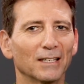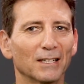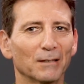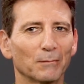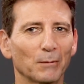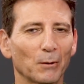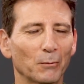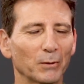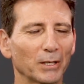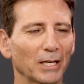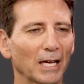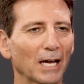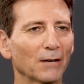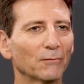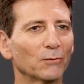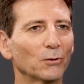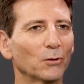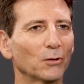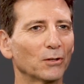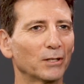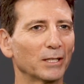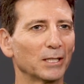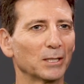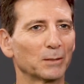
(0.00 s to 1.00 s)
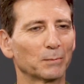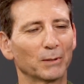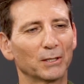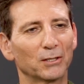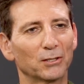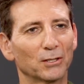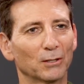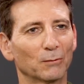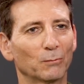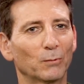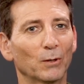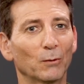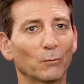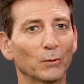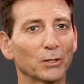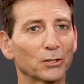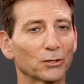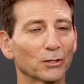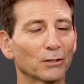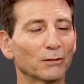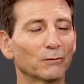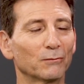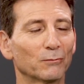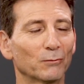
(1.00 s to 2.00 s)
But we have all these pictures, but we
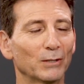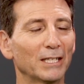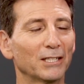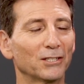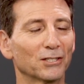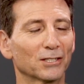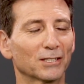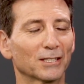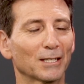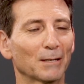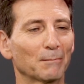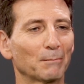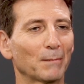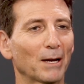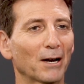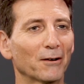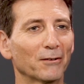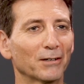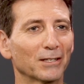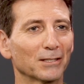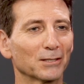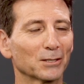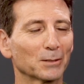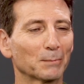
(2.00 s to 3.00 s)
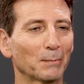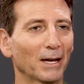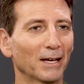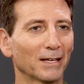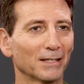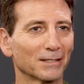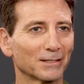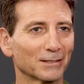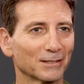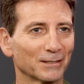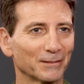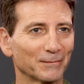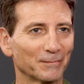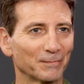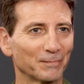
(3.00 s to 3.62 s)
should really just get married in space.